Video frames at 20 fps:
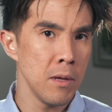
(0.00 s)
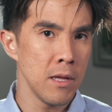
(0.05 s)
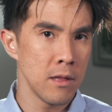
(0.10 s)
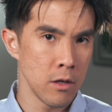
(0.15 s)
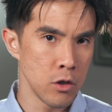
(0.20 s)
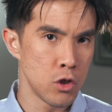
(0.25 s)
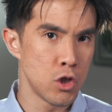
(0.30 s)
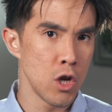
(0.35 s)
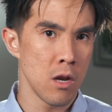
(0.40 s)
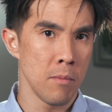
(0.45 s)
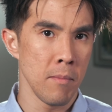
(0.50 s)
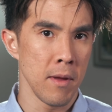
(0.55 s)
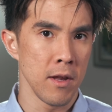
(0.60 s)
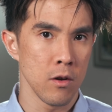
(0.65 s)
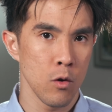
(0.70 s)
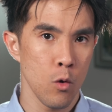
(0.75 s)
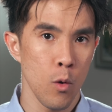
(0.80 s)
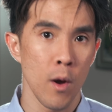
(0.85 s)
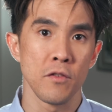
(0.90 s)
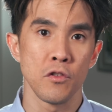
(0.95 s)
be
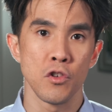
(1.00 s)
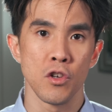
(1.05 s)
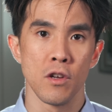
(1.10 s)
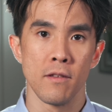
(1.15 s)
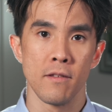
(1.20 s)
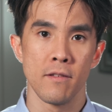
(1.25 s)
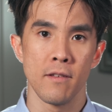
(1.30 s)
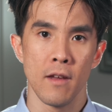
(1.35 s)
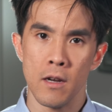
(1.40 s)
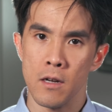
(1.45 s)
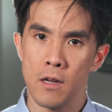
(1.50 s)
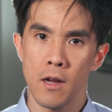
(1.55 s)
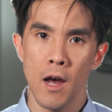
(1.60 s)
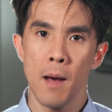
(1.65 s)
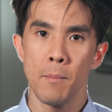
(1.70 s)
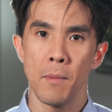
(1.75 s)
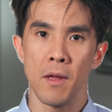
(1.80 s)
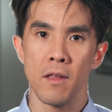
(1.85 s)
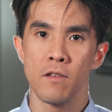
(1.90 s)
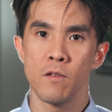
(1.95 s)
legitimate questions and
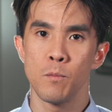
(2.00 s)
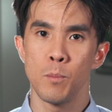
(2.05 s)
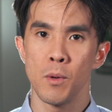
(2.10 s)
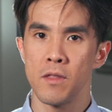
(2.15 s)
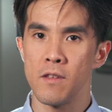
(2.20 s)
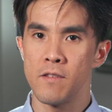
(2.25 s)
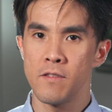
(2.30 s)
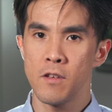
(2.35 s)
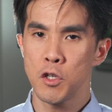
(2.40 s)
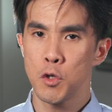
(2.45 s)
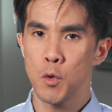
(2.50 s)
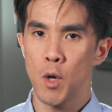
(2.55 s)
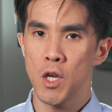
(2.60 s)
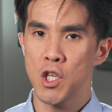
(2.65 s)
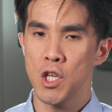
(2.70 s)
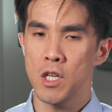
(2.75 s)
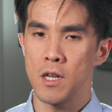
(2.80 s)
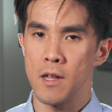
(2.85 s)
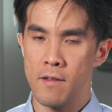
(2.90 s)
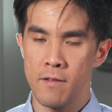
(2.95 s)
comments, but the
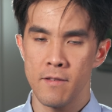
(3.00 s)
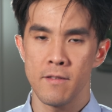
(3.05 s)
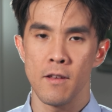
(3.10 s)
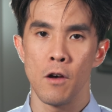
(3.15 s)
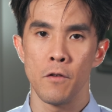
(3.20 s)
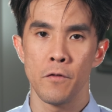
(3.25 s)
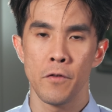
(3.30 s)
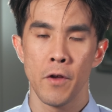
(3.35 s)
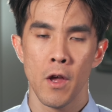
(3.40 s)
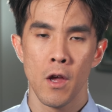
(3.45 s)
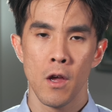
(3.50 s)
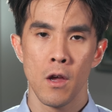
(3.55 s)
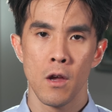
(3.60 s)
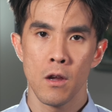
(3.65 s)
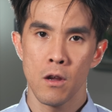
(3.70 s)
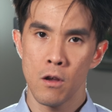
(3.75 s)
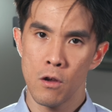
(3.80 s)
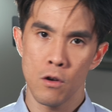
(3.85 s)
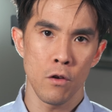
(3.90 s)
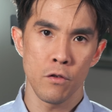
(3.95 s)
situation itself
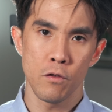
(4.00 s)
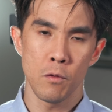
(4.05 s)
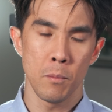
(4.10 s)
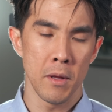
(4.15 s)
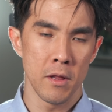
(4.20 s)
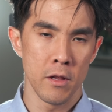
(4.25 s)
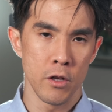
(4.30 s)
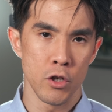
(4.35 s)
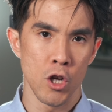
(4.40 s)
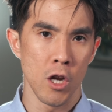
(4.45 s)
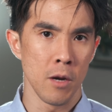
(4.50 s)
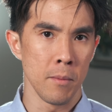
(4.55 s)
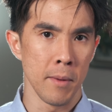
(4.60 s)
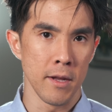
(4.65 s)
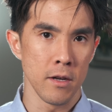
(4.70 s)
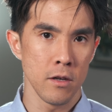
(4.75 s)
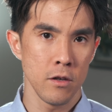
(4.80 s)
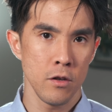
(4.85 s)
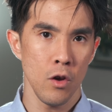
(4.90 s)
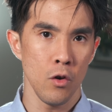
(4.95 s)
could also be
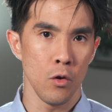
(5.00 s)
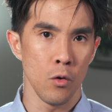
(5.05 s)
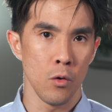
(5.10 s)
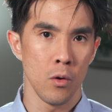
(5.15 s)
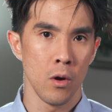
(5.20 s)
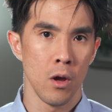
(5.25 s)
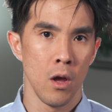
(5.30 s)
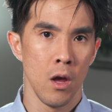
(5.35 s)
legitimate too.